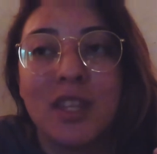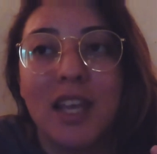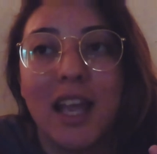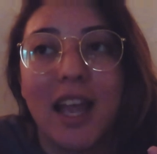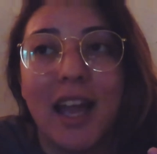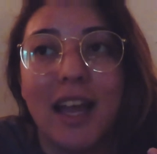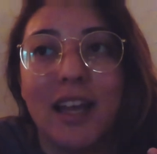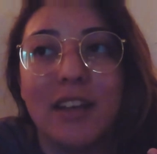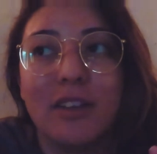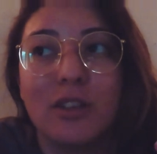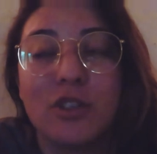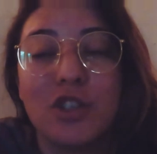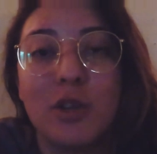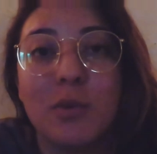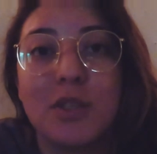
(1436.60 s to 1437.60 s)
and
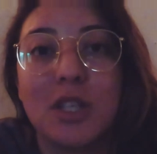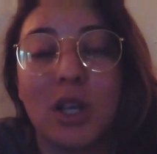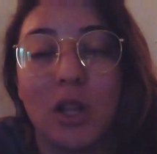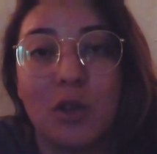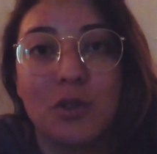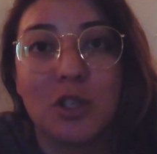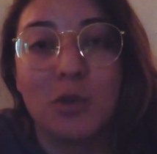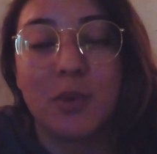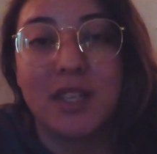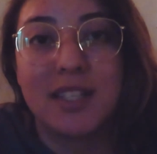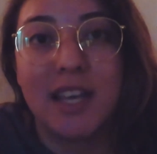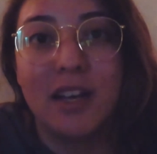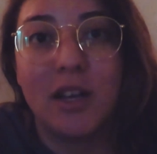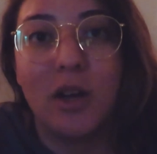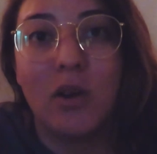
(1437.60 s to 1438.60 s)
she was the closest with
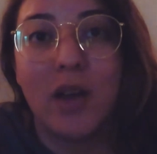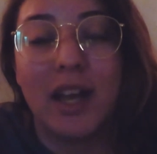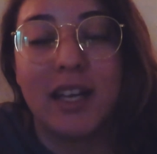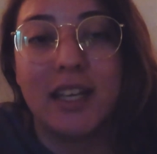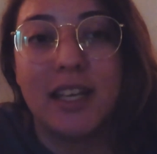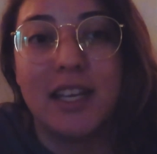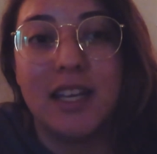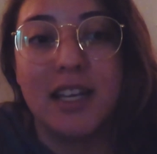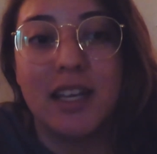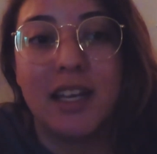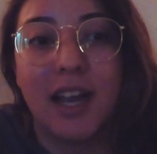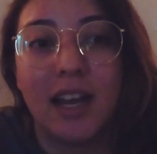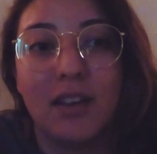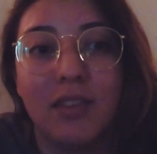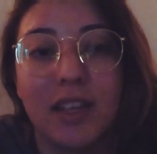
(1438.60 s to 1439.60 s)
Sendo and he
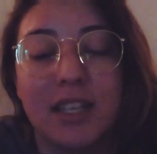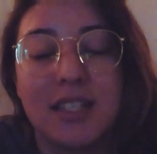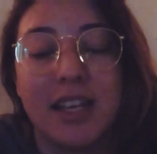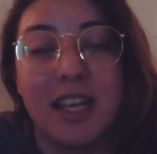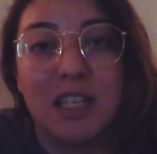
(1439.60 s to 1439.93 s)
kind of like stays